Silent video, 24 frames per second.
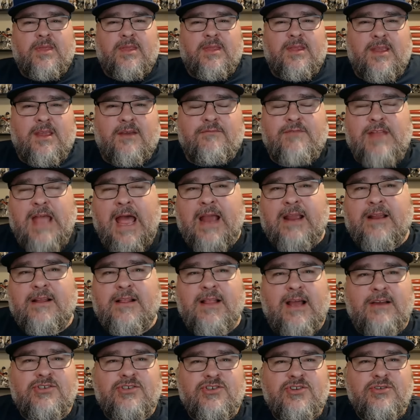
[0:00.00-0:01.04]
Knack
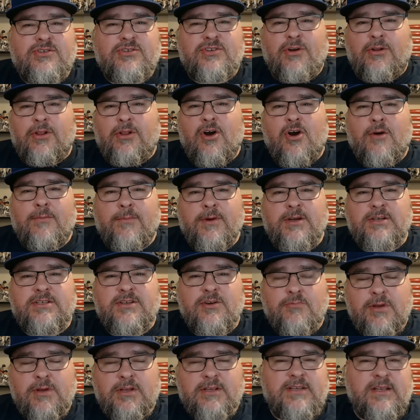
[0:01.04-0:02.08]
allows 2 solo homers
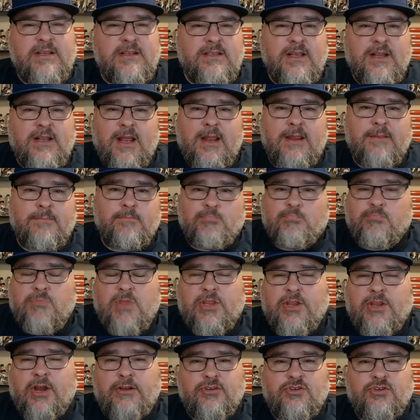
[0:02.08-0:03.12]
to Wilson tonight, the
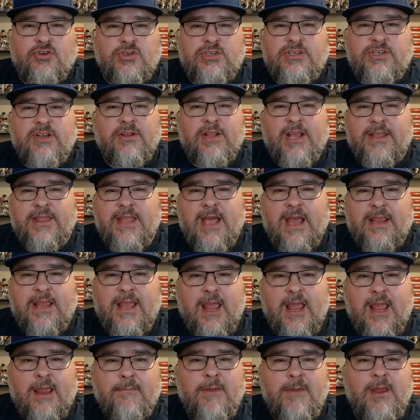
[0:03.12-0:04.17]
Dodgers are still in that
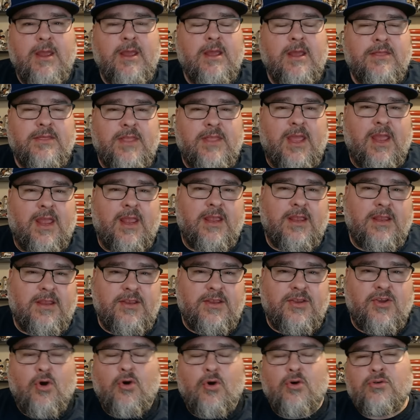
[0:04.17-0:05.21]
game. They
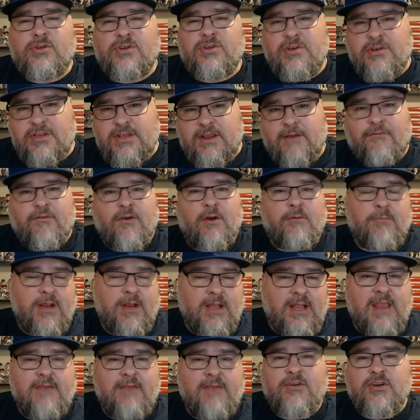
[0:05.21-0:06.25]
go to different
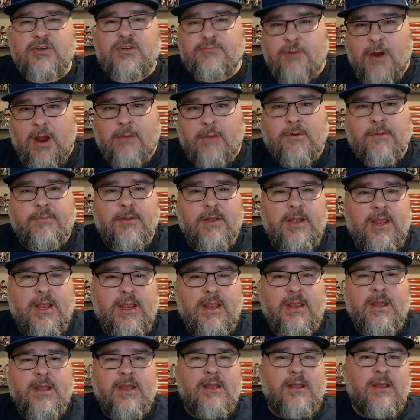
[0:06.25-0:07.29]
relievers
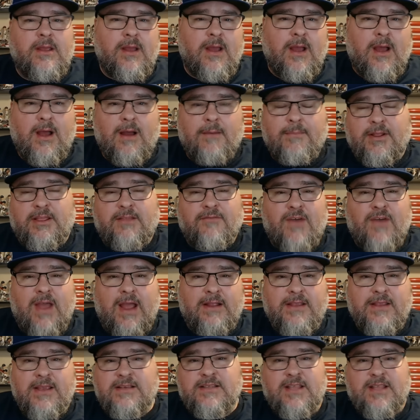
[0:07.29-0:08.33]
probably. But the
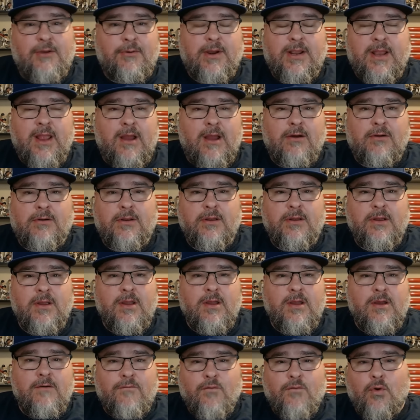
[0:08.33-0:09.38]
fact is they were down
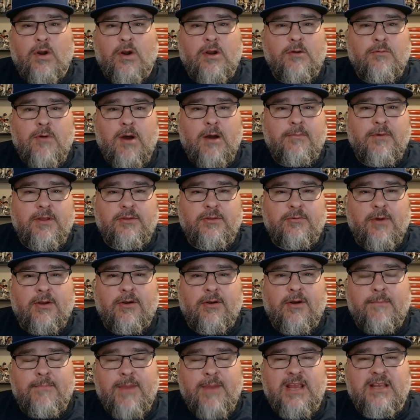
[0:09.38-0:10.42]
4-1 with a
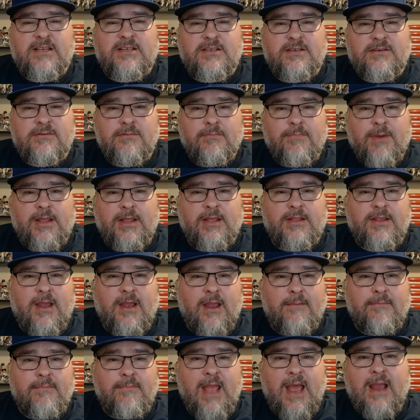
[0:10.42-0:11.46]
runner on base by the
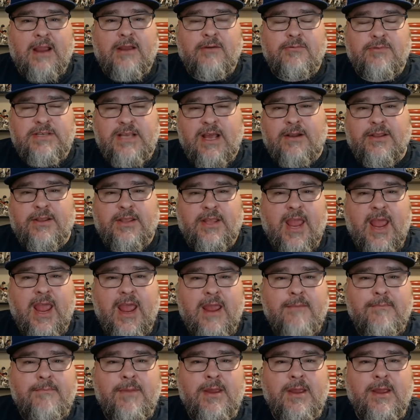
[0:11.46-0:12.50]
time Knack was out of the
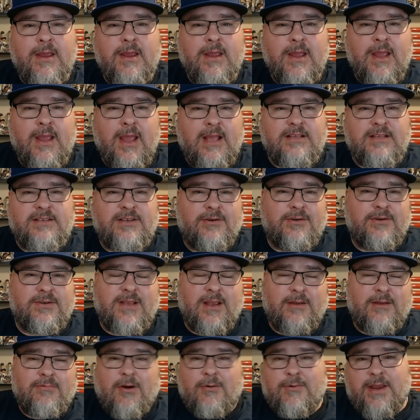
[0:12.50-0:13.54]
game. And so it's
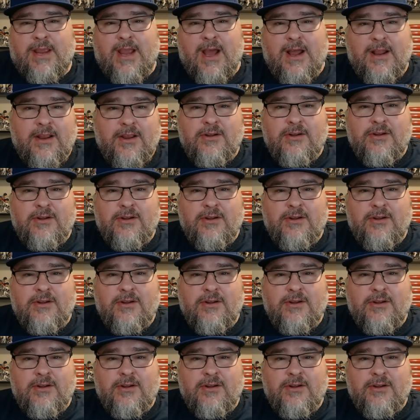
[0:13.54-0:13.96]
like, well, we got to go